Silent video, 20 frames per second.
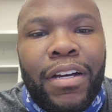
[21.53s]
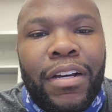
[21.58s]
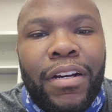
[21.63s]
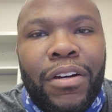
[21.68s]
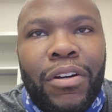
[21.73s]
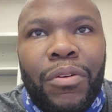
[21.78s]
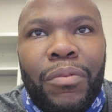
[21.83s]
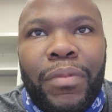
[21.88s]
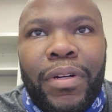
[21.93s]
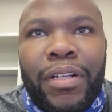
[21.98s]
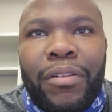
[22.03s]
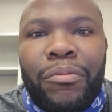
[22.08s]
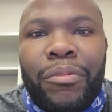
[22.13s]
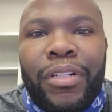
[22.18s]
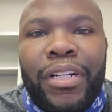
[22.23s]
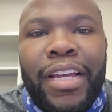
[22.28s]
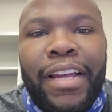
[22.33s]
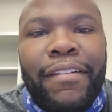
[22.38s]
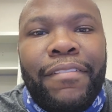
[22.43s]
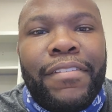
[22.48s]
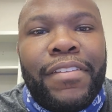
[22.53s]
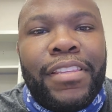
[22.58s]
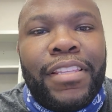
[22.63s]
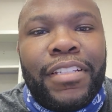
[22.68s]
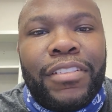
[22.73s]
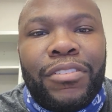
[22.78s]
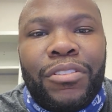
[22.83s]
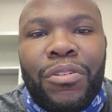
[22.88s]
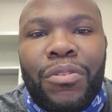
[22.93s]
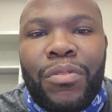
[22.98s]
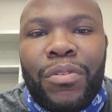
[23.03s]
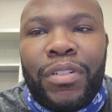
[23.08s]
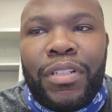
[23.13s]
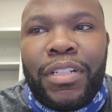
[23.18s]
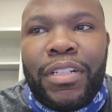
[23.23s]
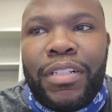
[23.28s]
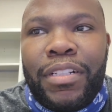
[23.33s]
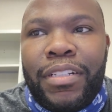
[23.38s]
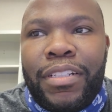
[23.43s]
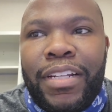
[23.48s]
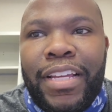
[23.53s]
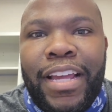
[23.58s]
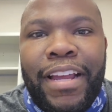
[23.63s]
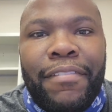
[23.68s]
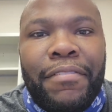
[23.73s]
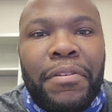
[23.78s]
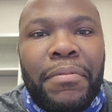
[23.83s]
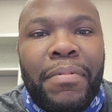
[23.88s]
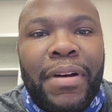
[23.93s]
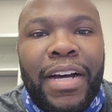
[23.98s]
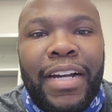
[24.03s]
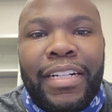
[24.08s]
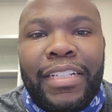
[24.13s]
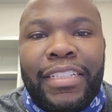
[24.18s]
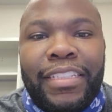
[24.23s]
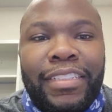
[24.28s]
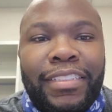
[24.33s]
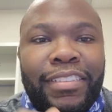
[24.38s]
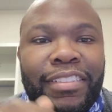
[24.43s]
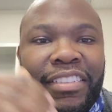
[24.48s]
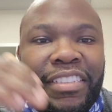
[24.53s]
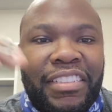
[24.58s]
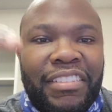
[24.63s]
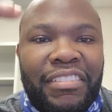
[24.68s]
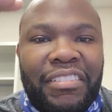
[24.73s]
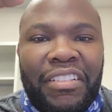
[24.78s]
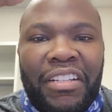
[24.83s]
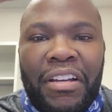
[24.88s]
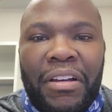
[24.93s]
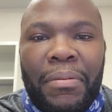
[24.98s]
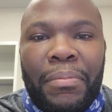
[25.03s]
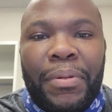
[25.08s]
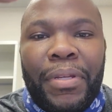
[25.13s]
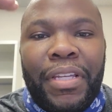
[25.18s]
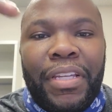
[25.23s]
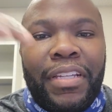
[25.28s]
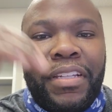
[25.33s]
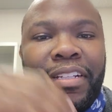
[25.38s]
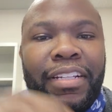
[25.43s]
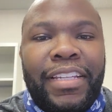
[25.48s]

oh my, when everything's going good, everybody is just up here.